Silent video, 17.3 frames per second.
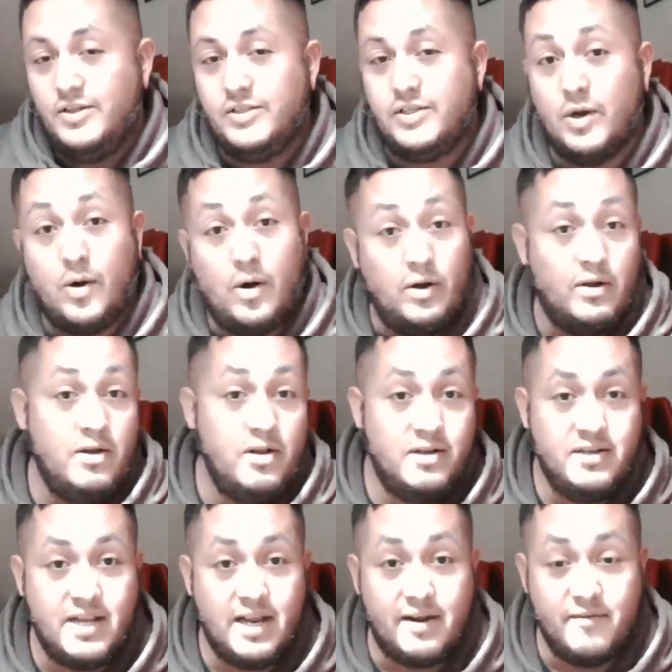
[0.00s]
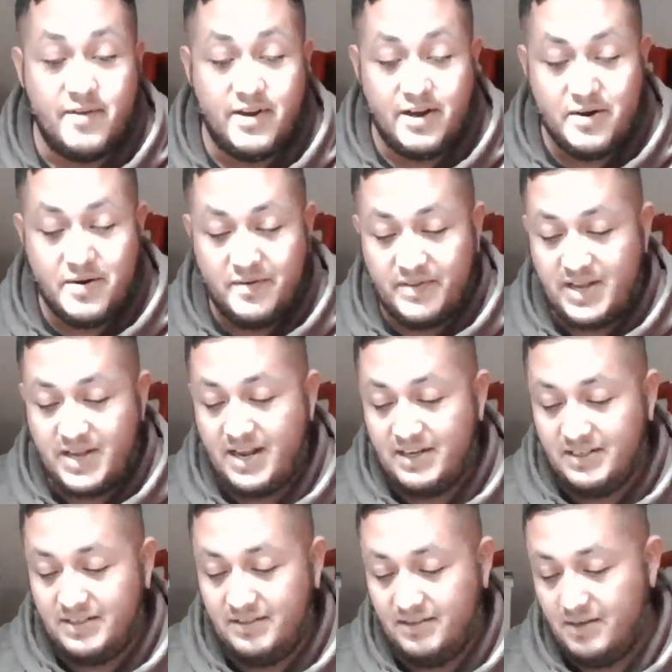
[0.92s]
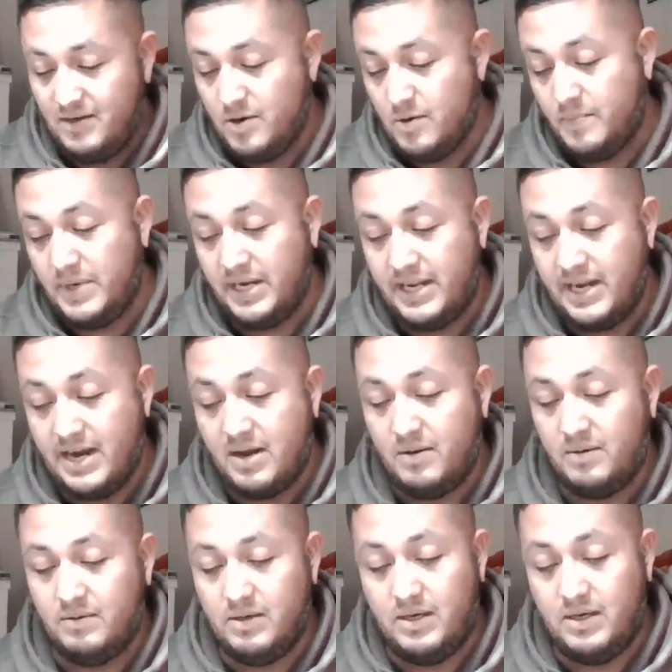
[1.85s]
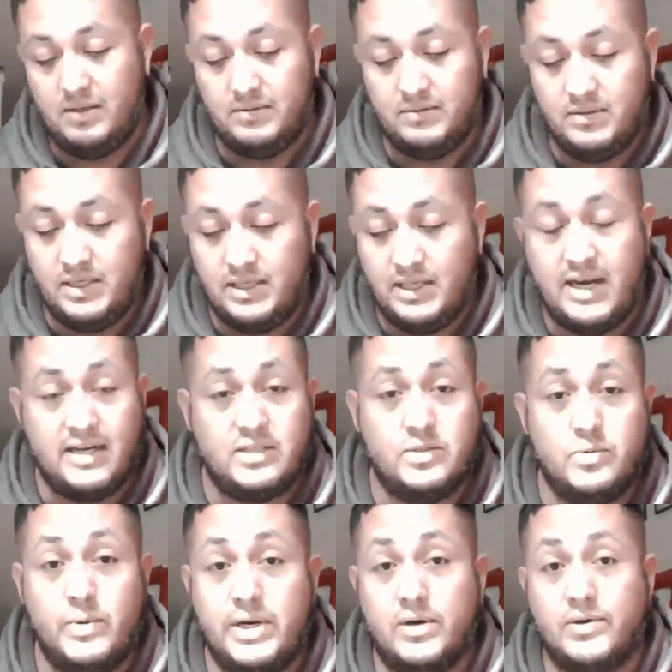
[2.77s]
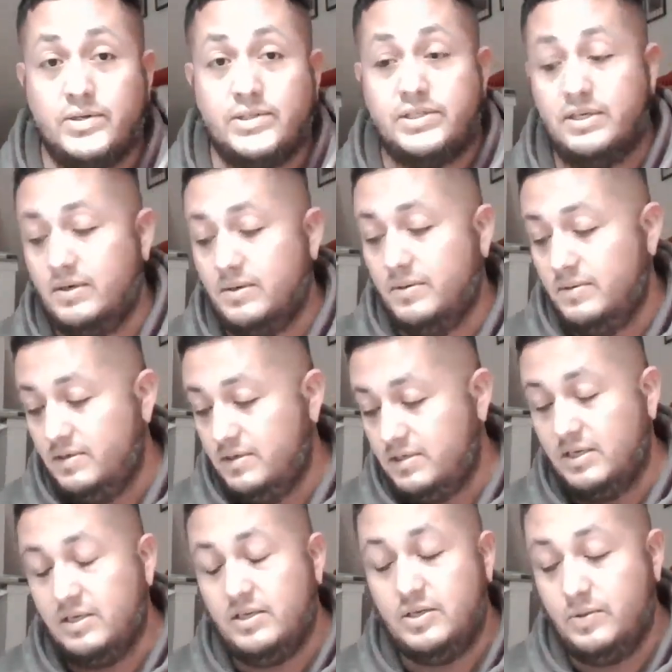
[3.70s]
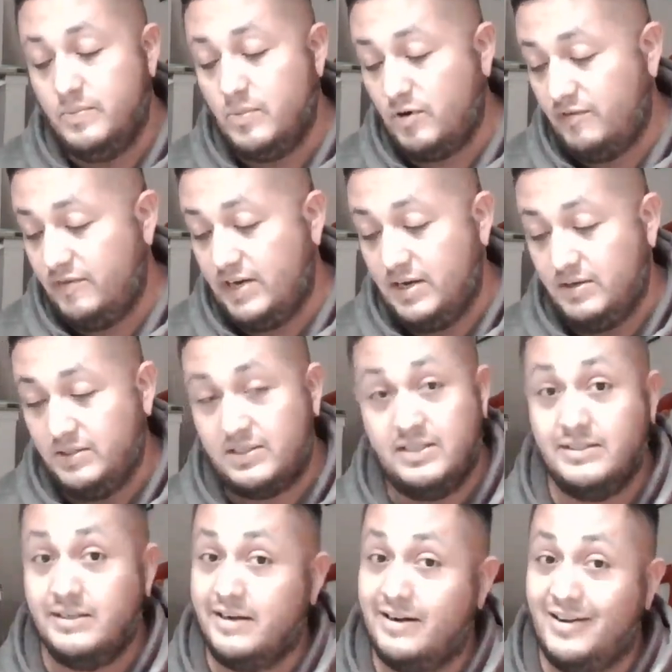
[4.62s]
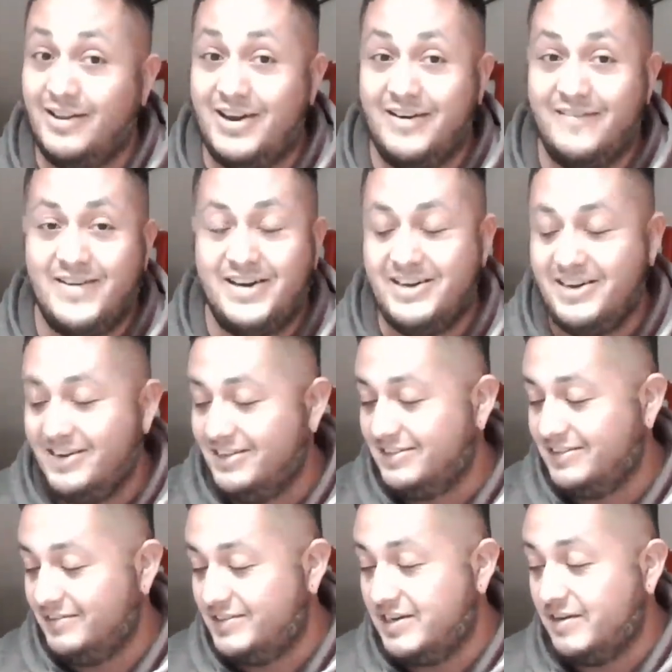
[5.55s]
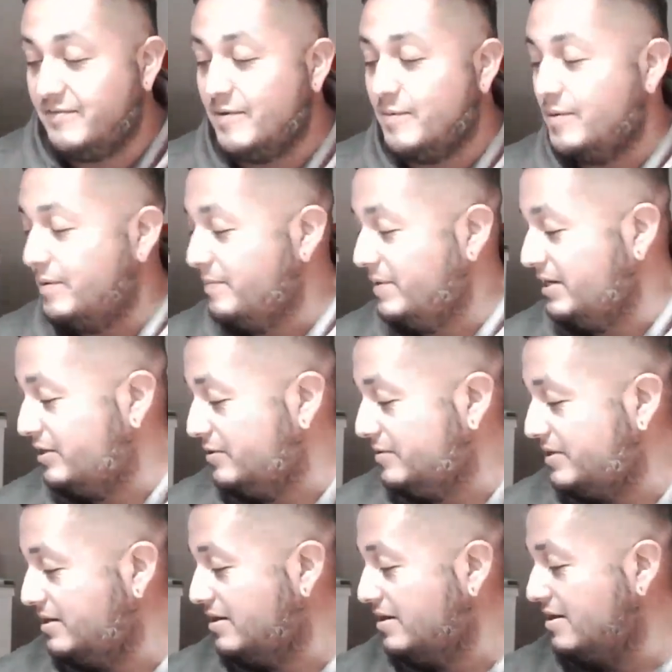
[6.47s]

So I'll take a video of that, hoping to get out in the next week or so to do more videos, because I've got a lot of ideas of stuff I want to be doing.